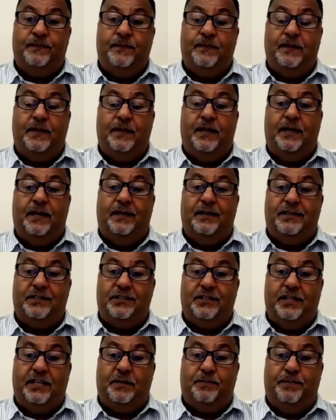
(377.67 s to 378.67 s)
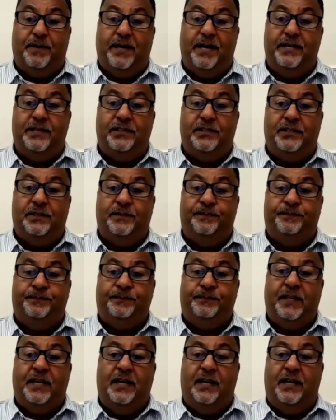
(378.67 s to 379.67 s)
acidic based,
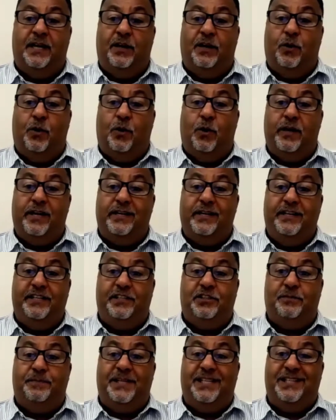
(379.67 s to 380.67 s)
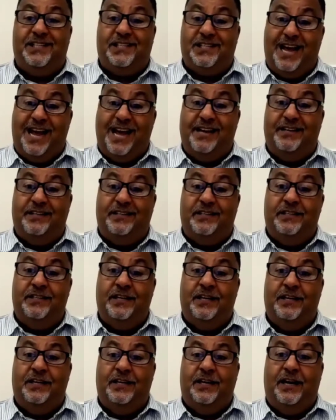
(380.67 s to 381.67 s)
or it needs to be sanded
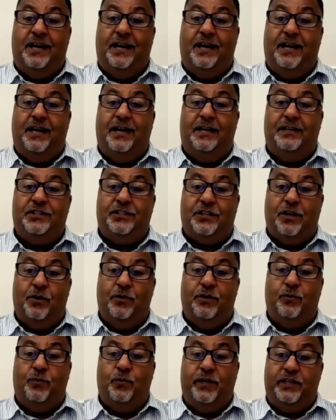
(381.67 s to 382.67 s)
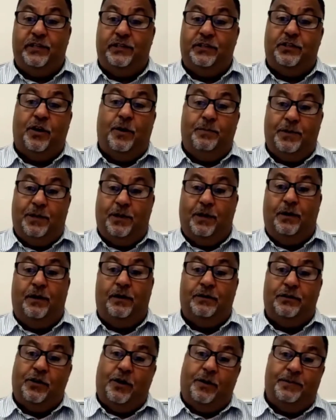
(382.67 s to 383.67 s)
so that we can top coat
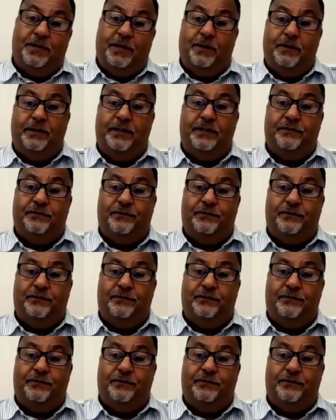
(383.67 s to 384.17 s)
it.